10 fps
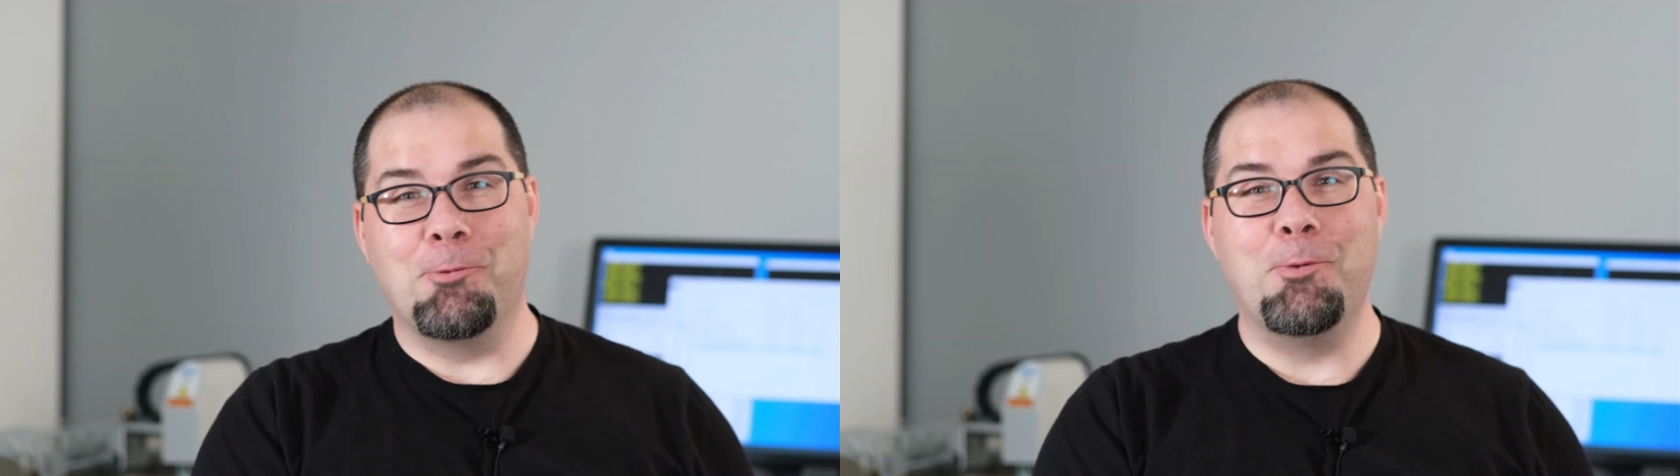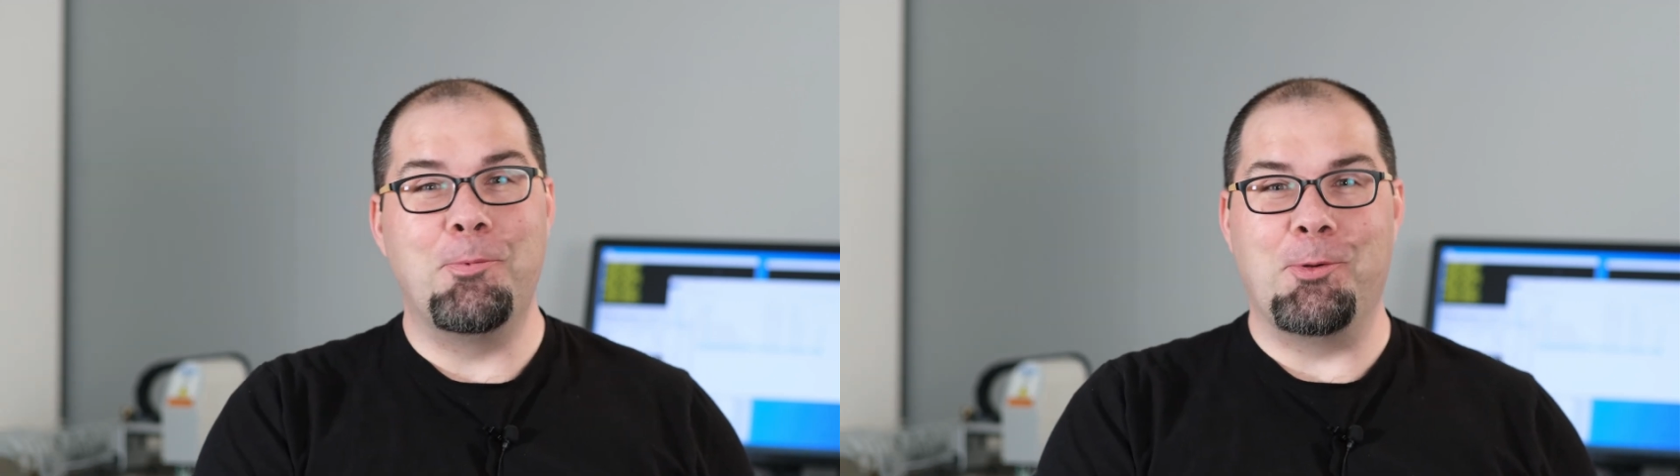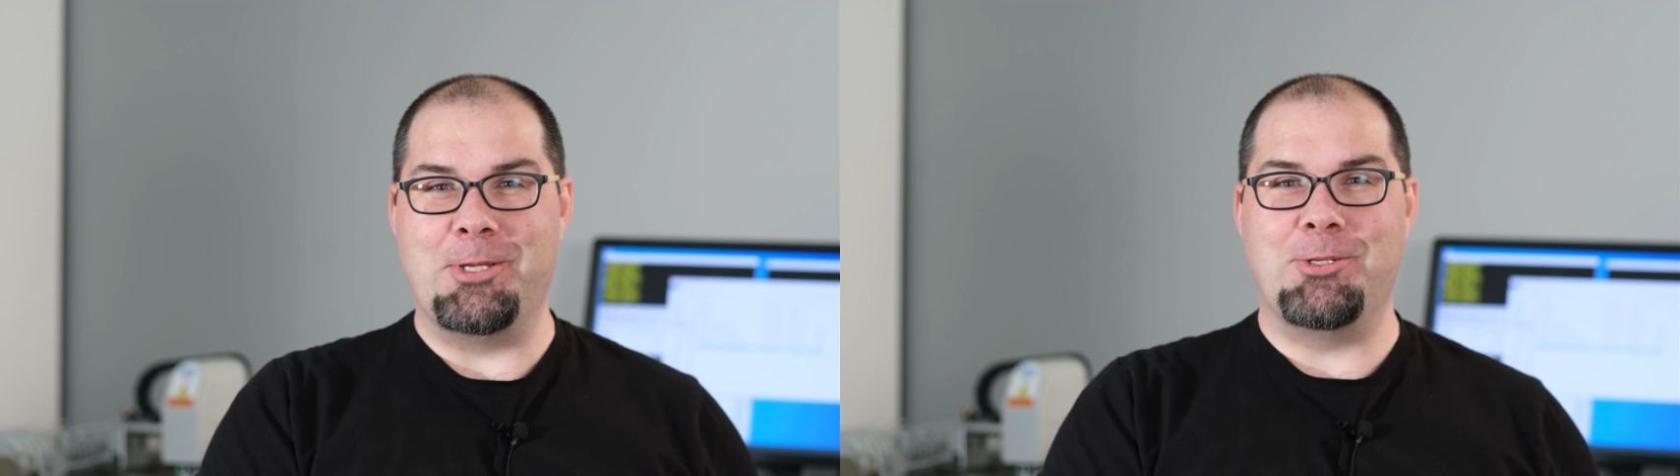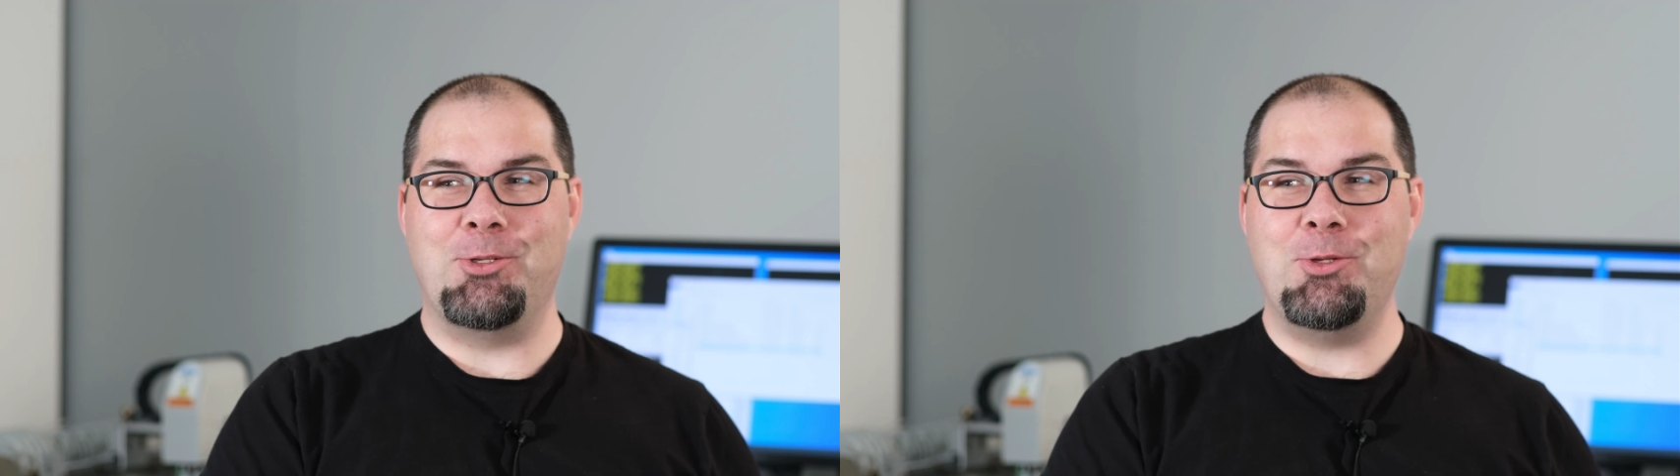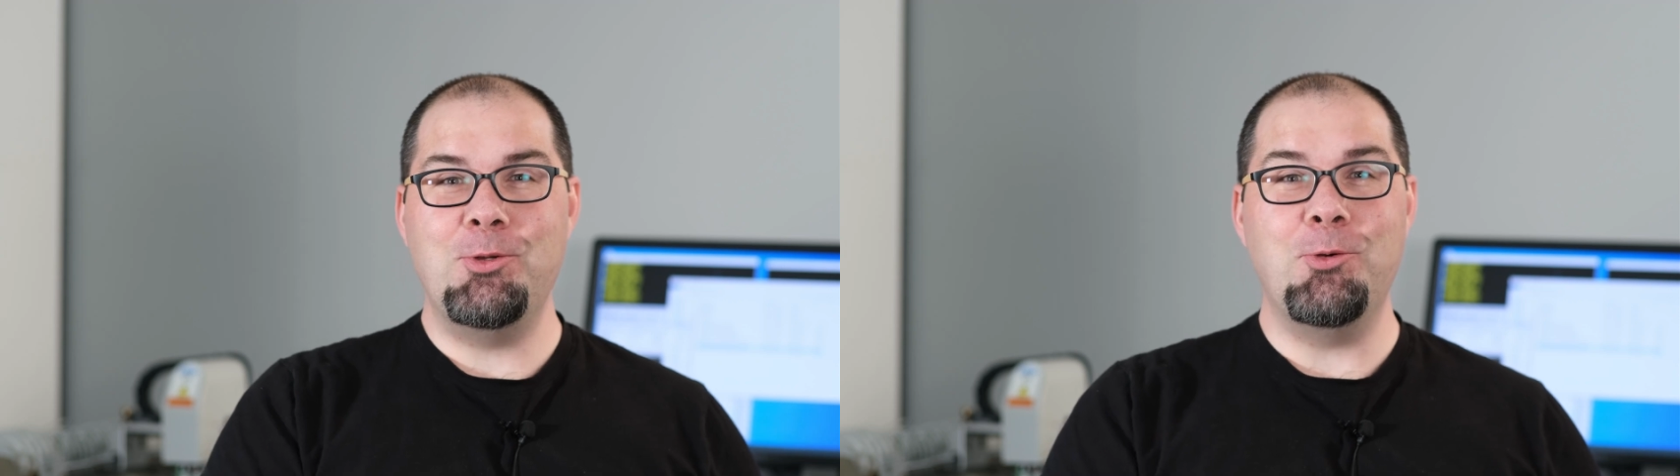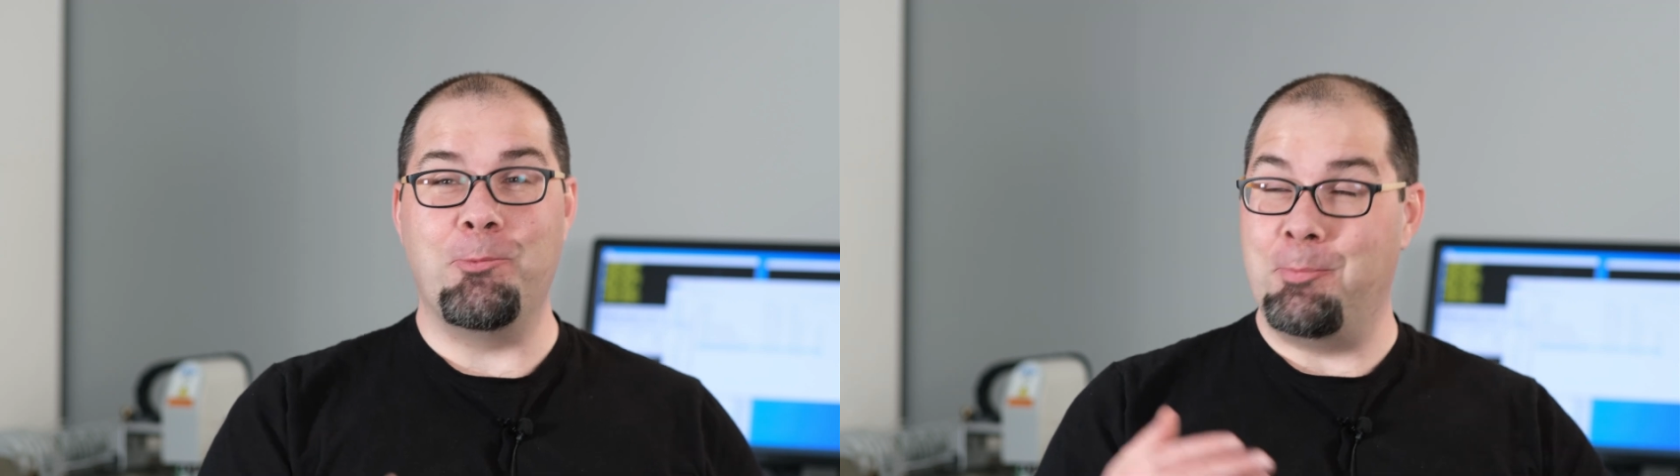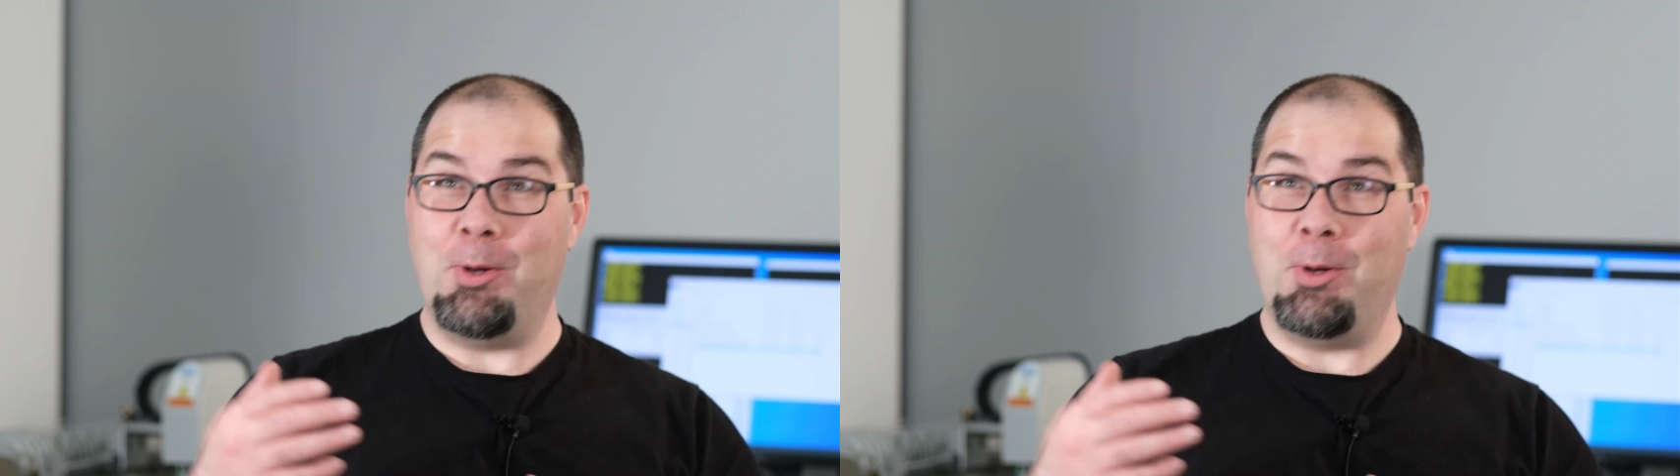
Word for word: 1.2,